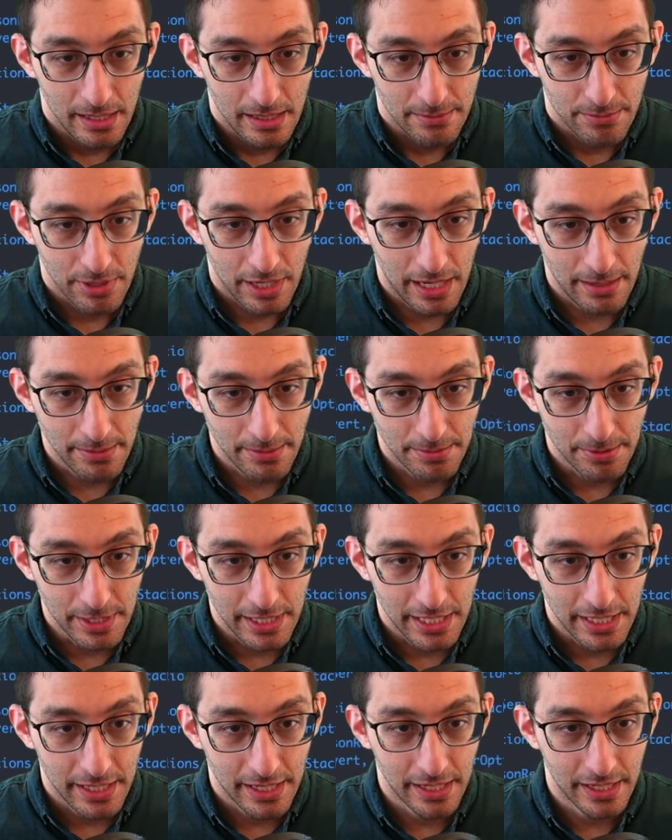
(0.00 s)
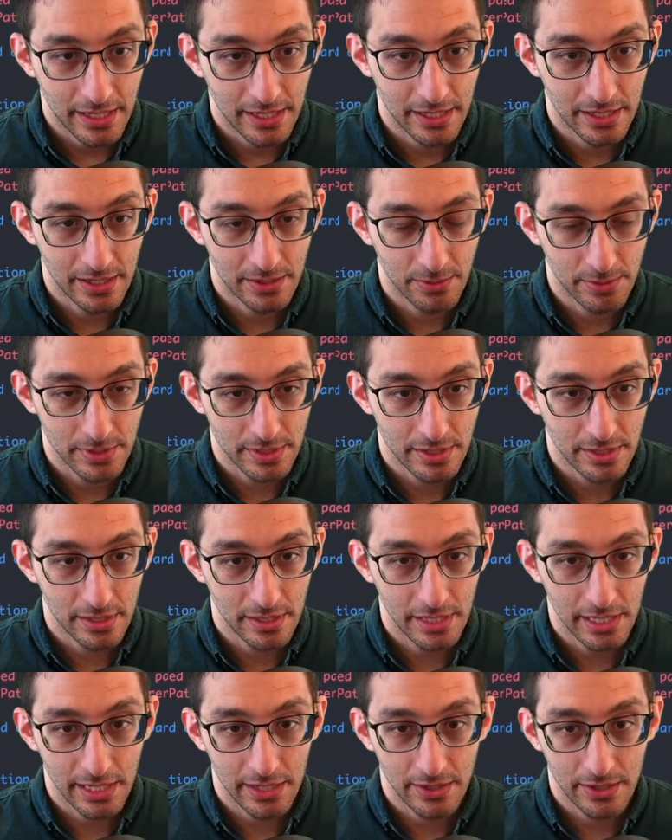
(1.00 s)
Probably. What's the
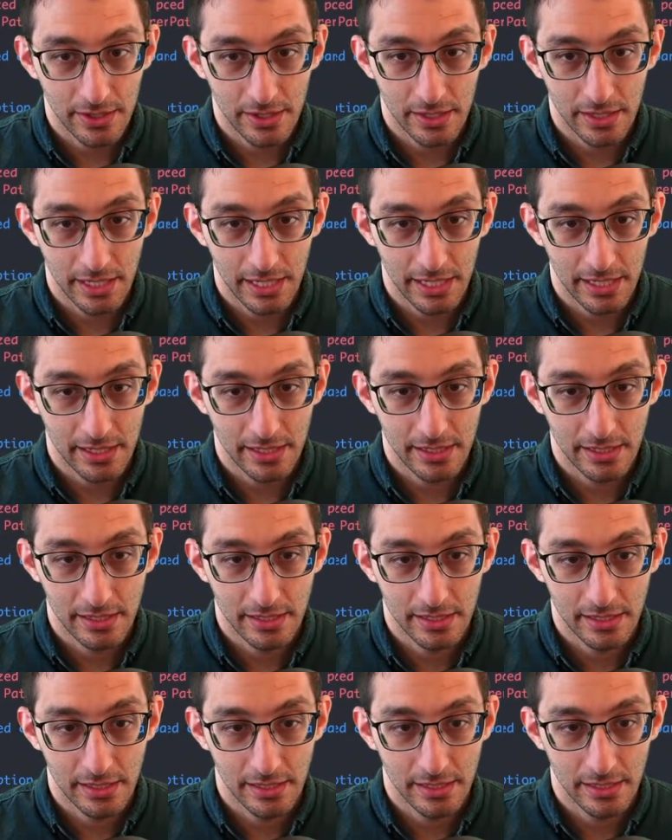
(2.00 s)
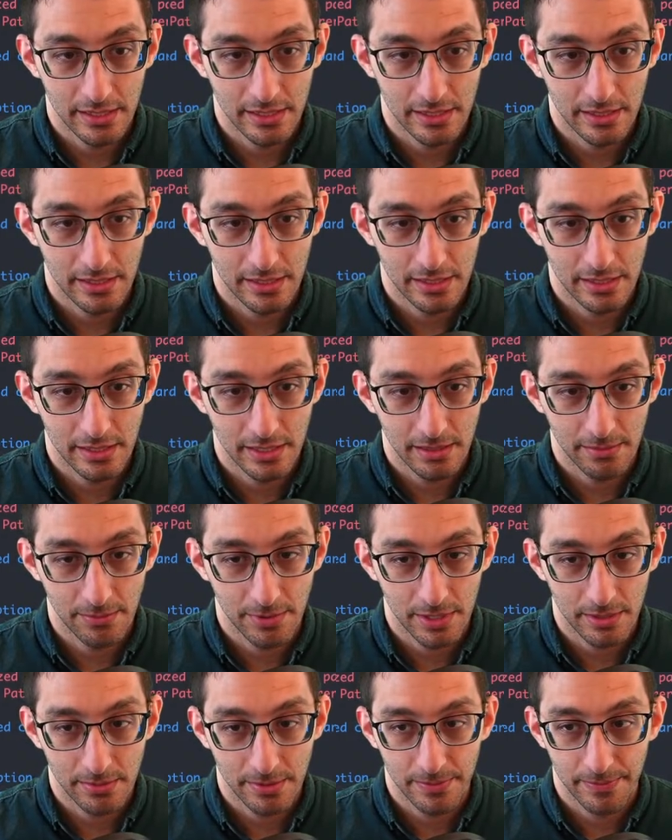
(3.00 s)
error? Yeah, it is the same
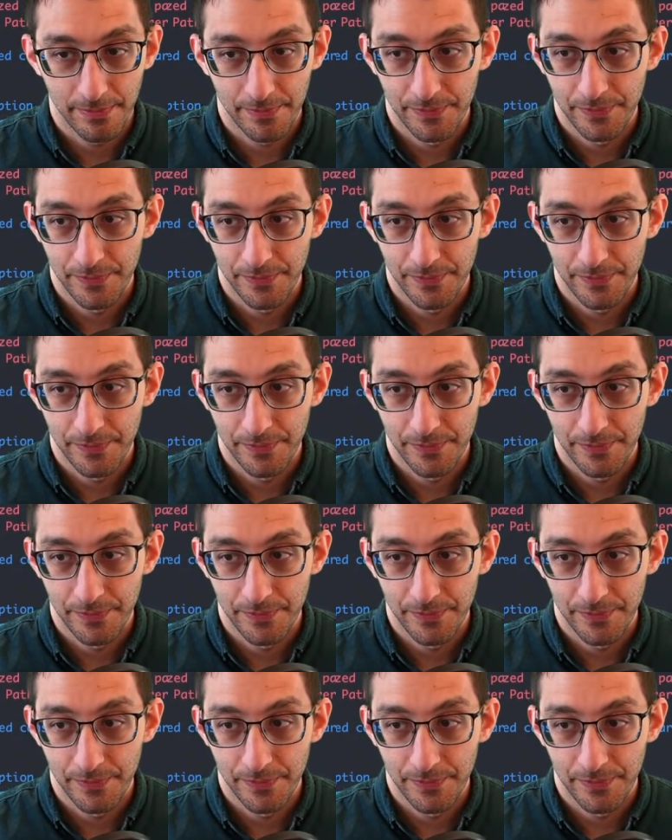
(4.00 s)
problem.